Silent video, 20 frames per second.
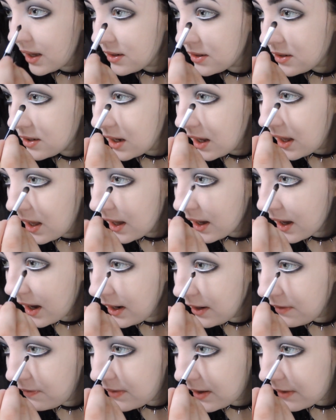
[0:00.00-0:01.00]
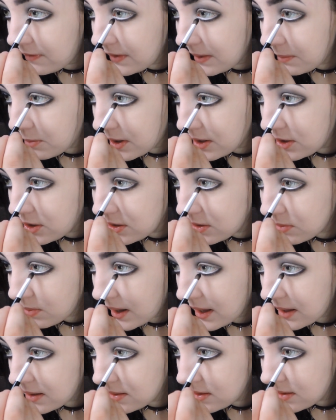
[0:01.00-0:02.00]
but kind of fluffy brush
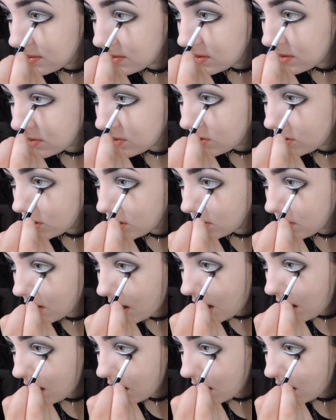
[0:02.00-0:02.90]
as well, so it's not too